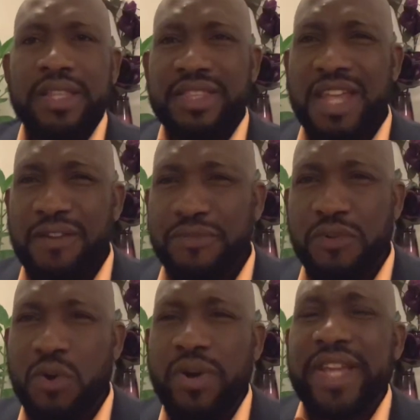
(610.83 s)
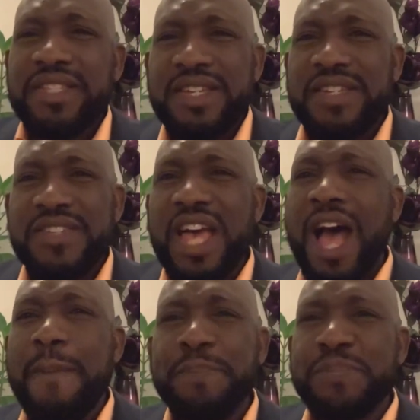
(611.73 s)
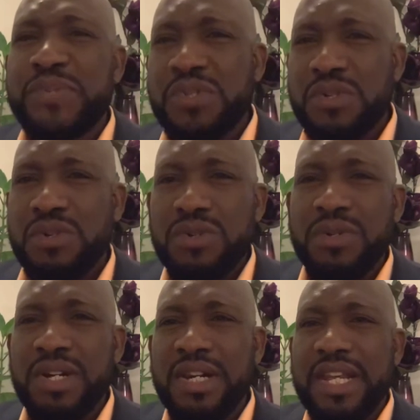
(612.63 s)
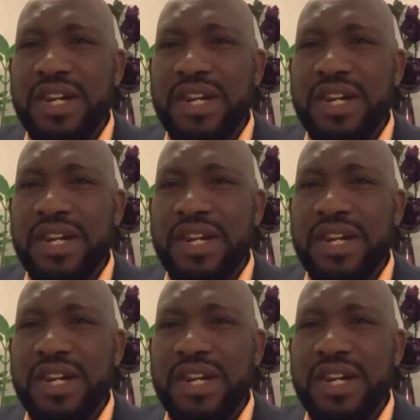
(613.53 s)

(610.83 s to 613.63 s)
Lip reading: Therefore, it is absolutely